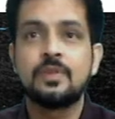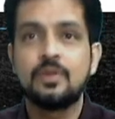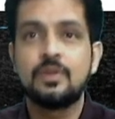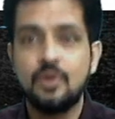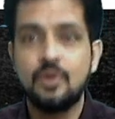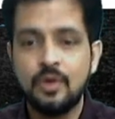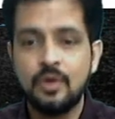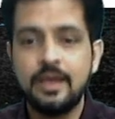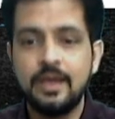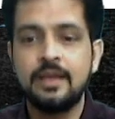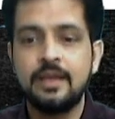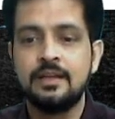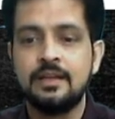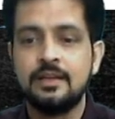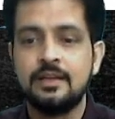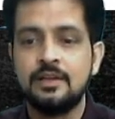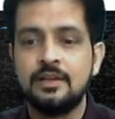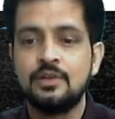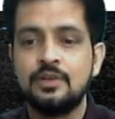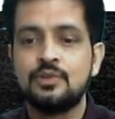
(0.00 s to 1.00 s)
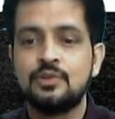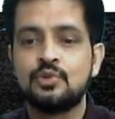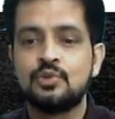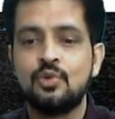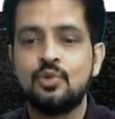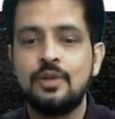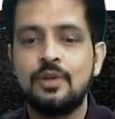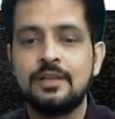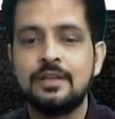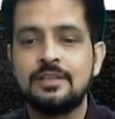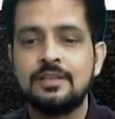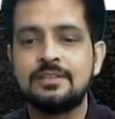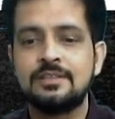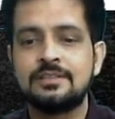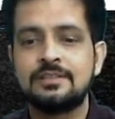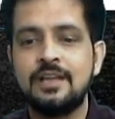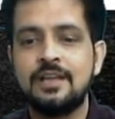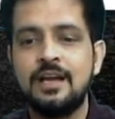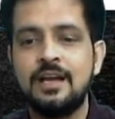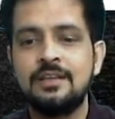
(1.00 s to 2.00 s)
Okay, so let us
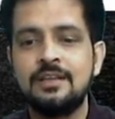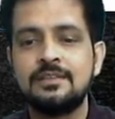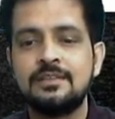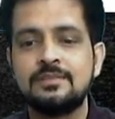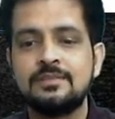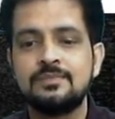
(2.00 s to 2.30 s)
start.